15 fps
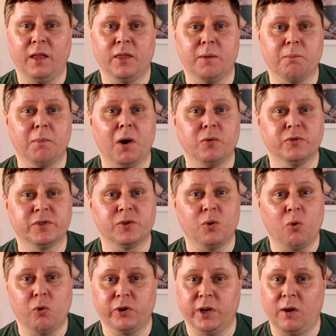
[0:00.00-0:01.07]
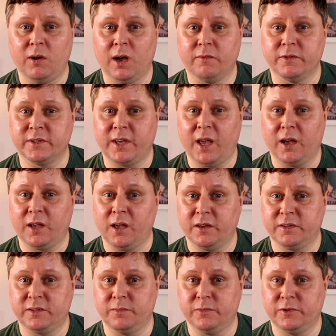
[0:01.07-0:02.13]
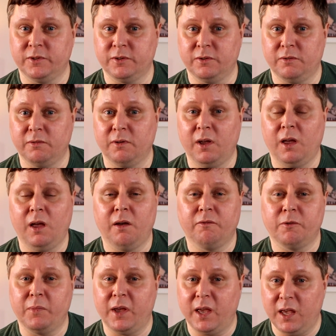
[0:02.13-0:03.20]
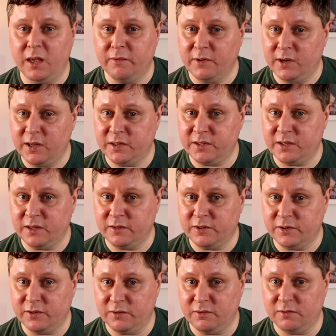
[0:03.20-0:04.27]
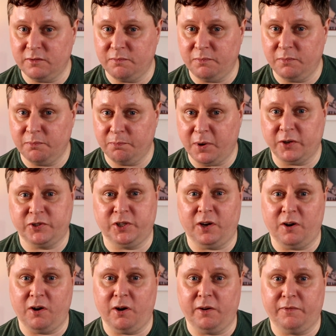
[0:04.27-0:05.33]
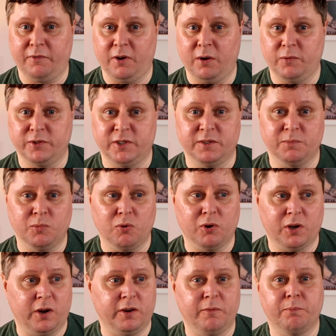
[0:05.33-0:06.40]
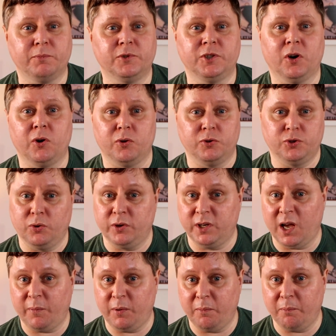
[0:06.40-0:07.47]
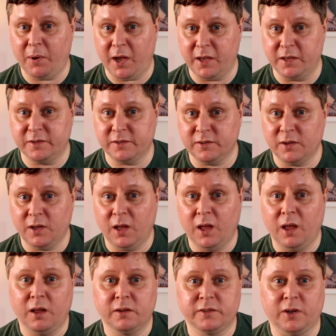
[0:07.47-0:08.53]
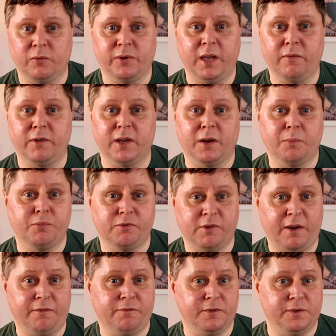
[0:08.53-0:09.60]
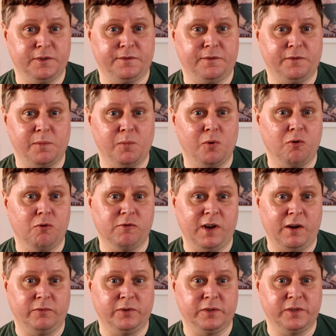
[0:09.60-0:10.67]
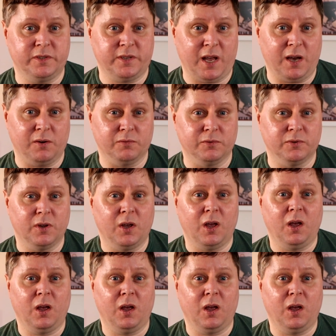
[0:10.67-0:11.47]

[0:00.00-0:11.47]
that most audio lovers get accustomed to from either listening to budget hi-fi, which is more kind of joined up in bass, so giving a preference for a more rounded sound,